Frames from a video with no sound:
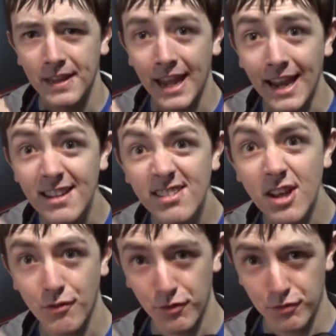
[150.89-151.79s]
it is
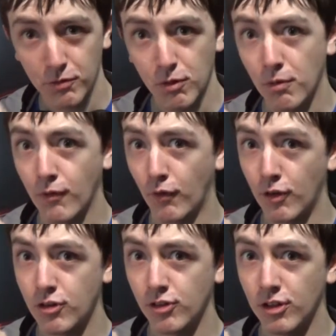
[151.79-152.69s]
different from what we've
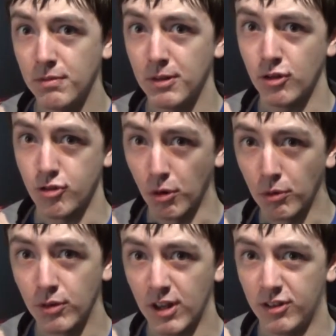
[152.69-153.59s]
originally been
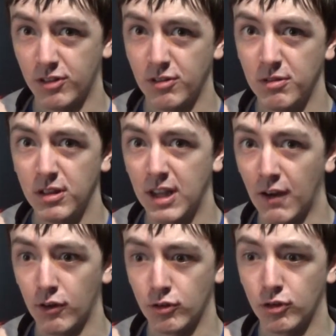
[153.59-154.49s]
shown as
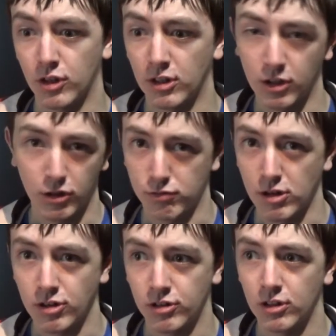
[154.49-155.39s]
characters like Dick
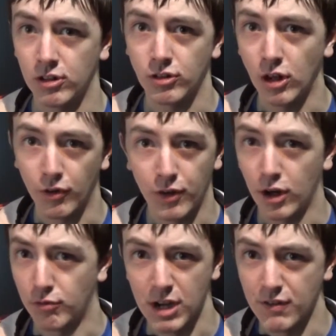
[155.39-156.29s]
Grayson,
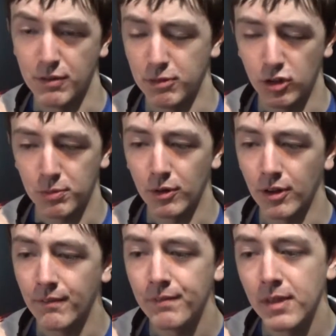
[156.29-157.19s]
Starfire, Raven, Beast Boy.